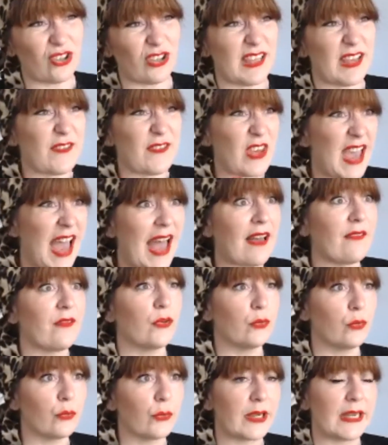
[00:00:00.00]
if you have a
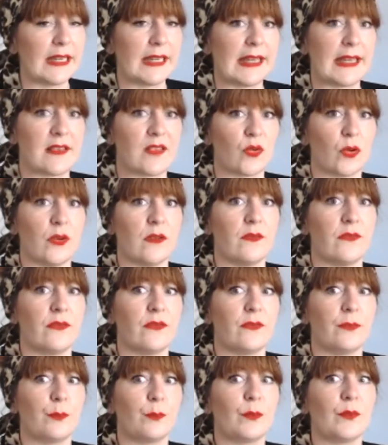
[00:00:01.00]
really sort of
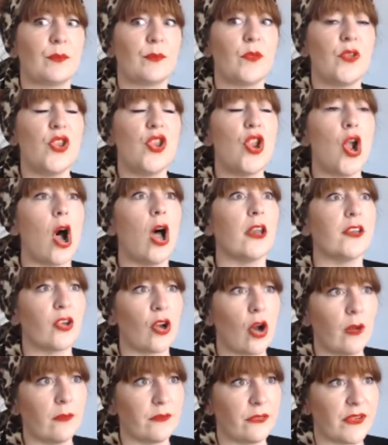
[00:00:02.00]

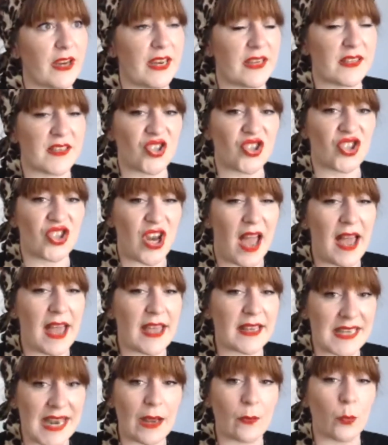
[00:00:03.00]
non-confident
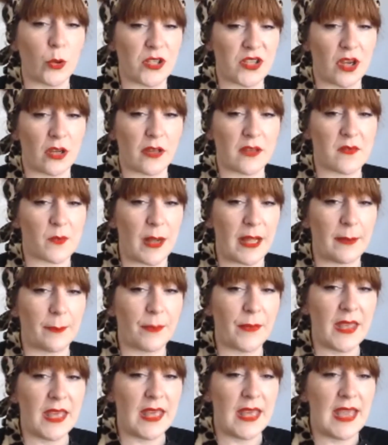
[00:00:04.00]
downward dog as well.
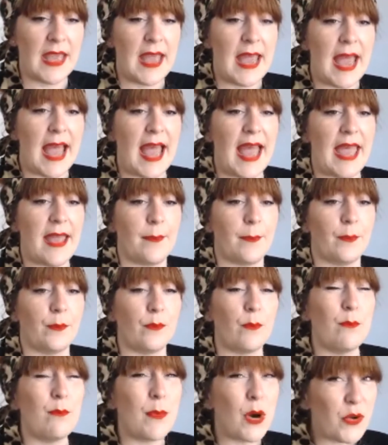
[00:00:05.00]

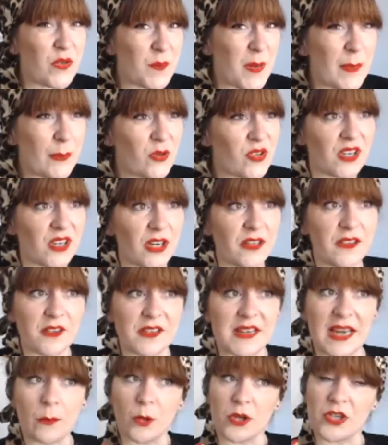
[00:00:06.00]
Most people start their
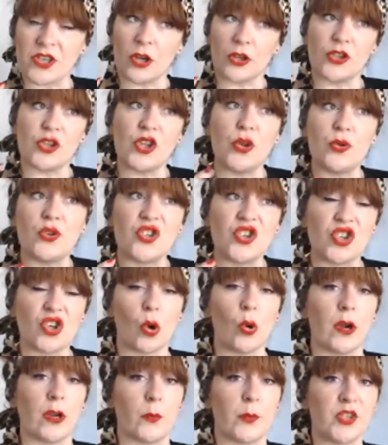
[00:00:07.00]
downward dog too
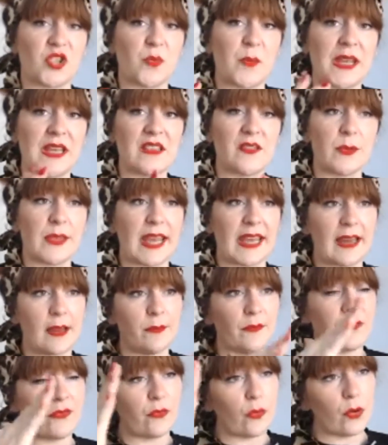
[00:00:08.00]
short, which means when they come
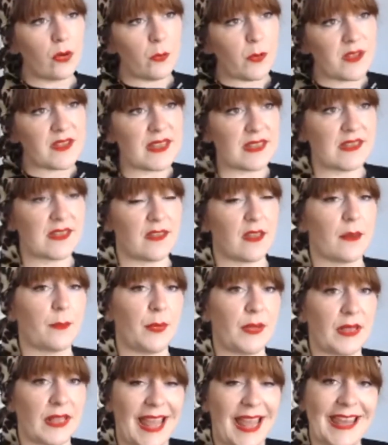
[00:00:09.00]
forwards into their
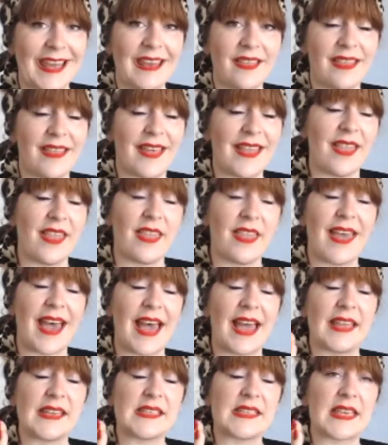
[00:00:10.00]
plank, then
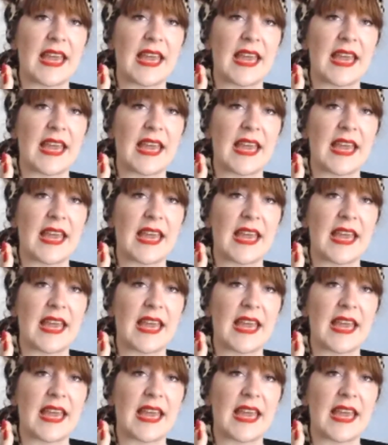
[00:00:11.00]
that